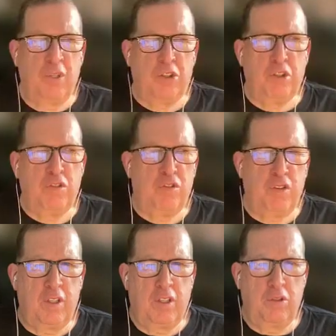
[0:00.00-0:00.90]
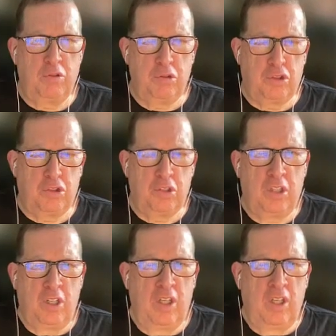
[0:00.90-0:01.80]
mentioned fellows,
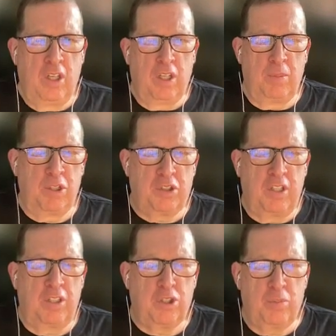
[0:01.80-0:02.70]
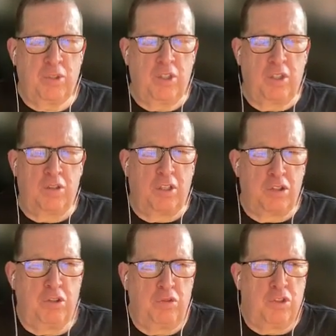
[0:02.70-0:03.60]
and I imagine that's something,
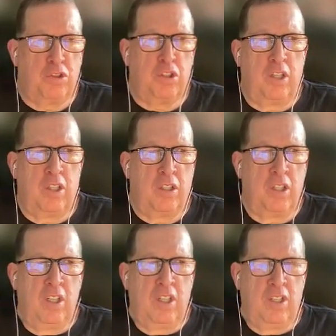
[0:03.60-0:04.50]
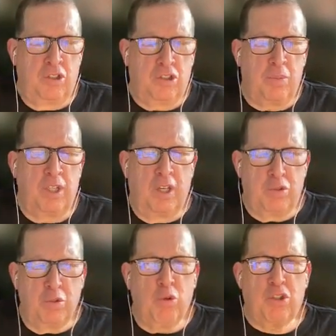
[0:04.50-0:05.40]
as you've just said, that's something you have
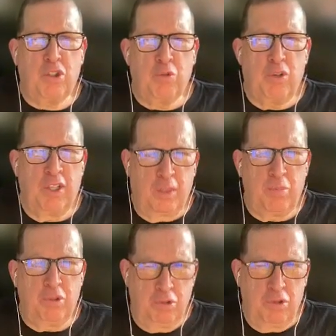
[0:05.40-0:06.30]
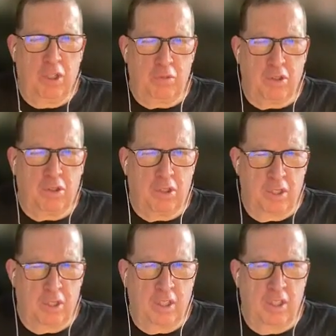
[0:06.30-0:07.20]
to work your way up to. You have to earn
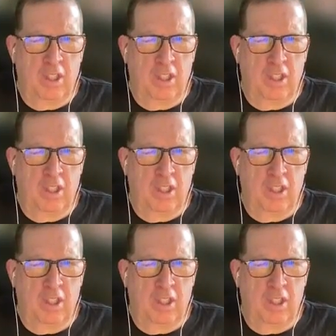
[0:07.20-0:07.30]
it.